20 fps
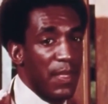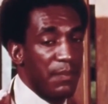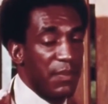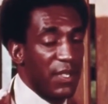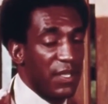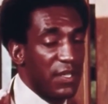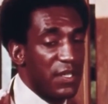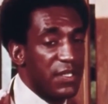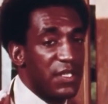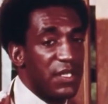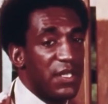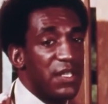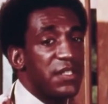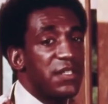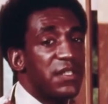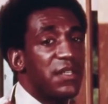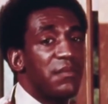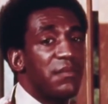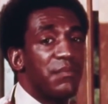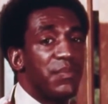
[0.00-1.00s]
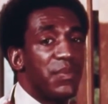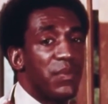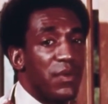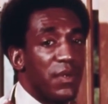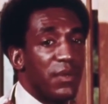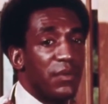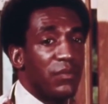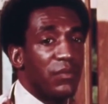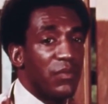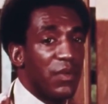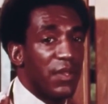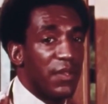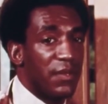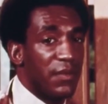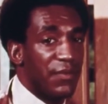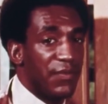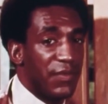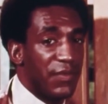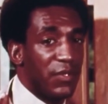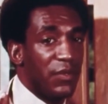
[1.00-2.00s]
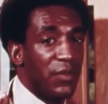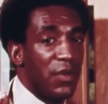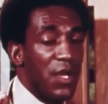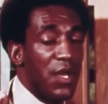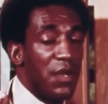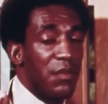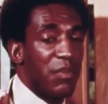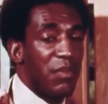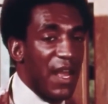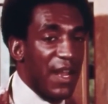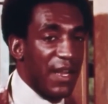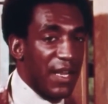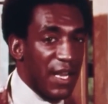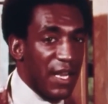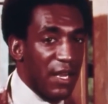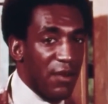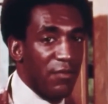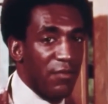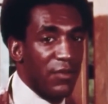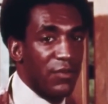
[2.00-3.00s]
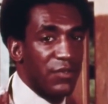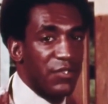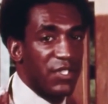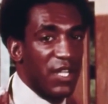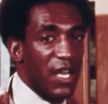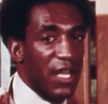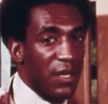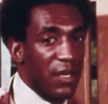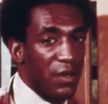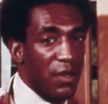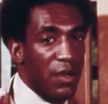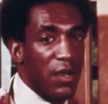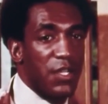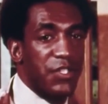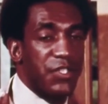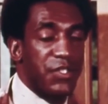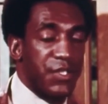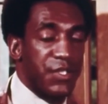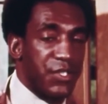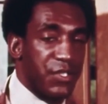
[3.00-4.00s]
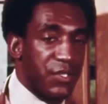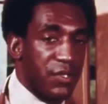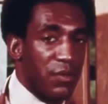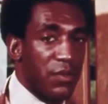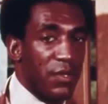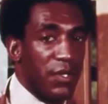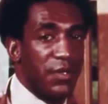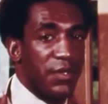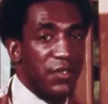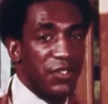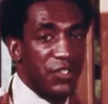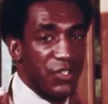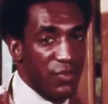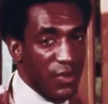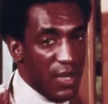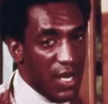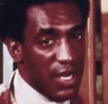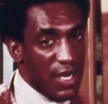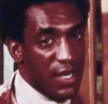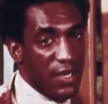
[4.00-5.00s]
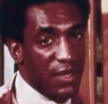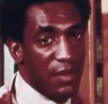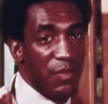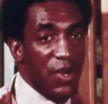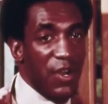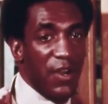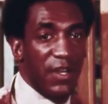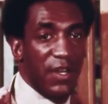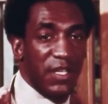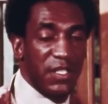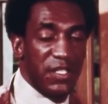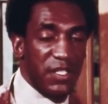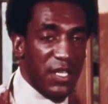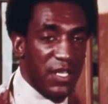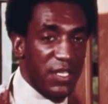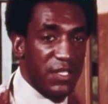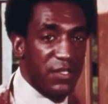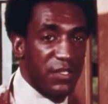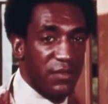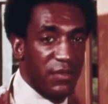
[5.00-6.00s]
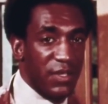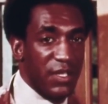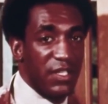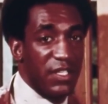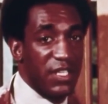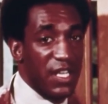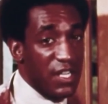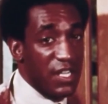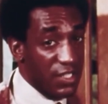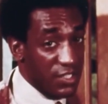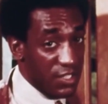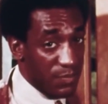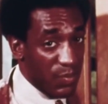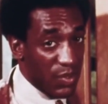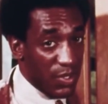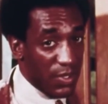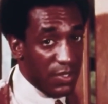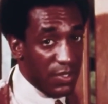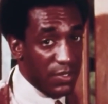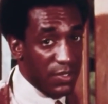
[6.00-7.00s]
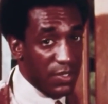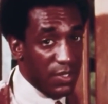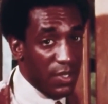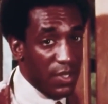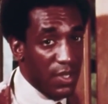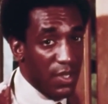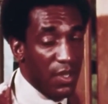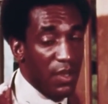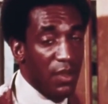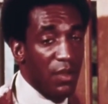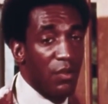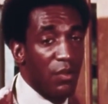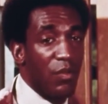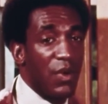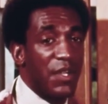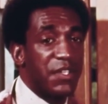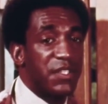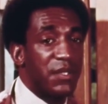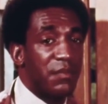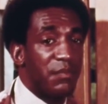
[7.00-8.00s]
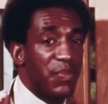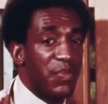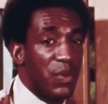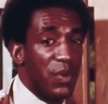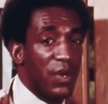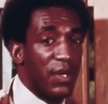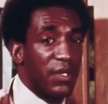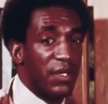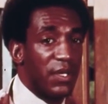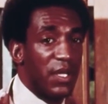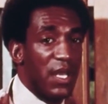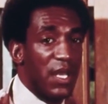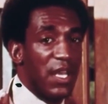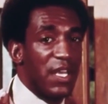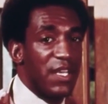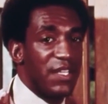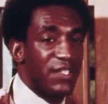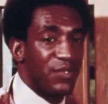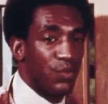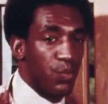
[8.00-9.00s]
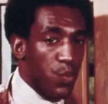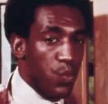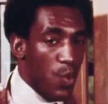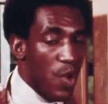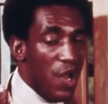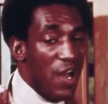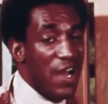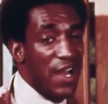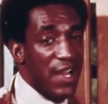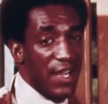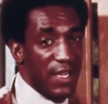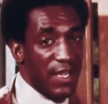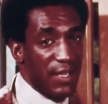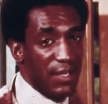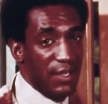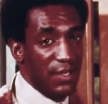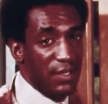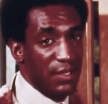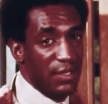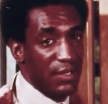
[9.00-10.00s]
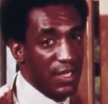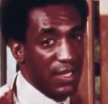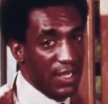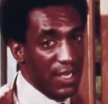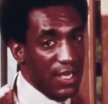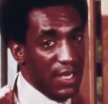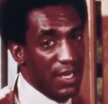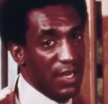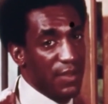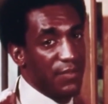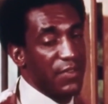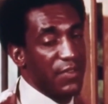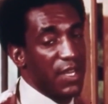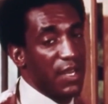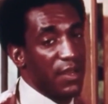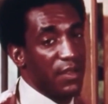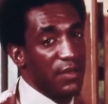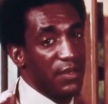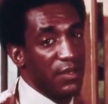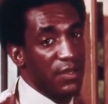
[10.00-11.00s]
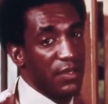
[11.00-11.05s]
Because it isn't important whether a few black heroes got lost or stolen or strayed in America's history textbooks. What's important is why they got left out.